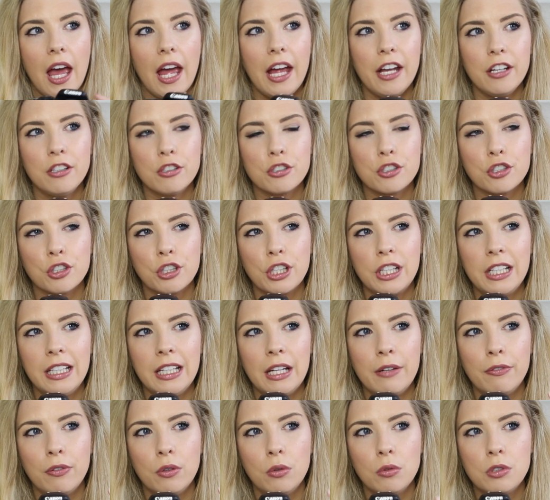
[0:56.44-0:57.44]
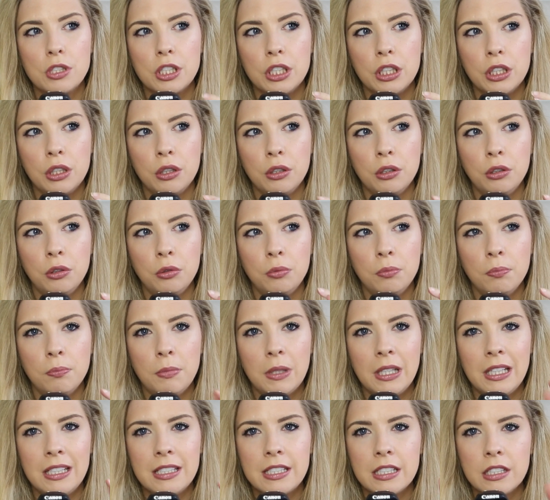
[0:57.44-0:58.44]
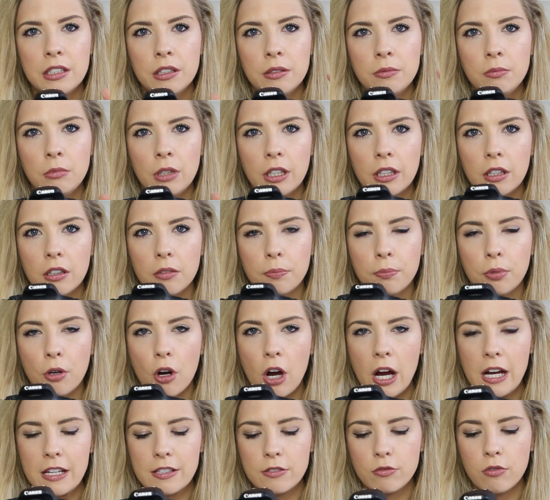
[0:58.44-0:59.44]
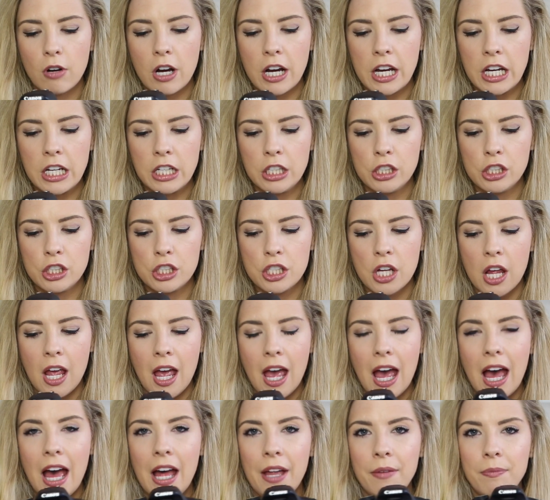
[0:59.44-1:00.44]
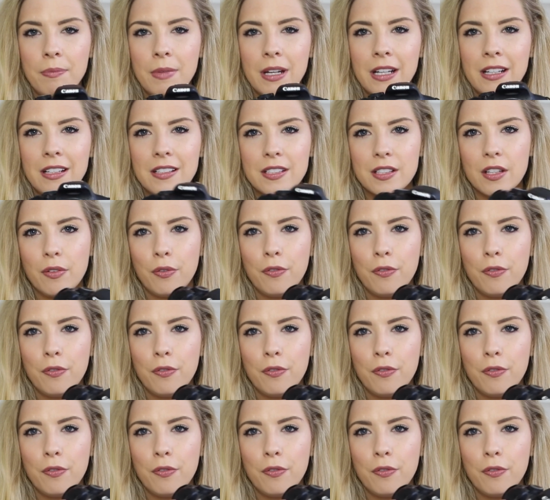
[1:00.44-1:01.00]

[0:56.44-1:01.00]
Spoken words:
entry level to medium, like price range, and it's a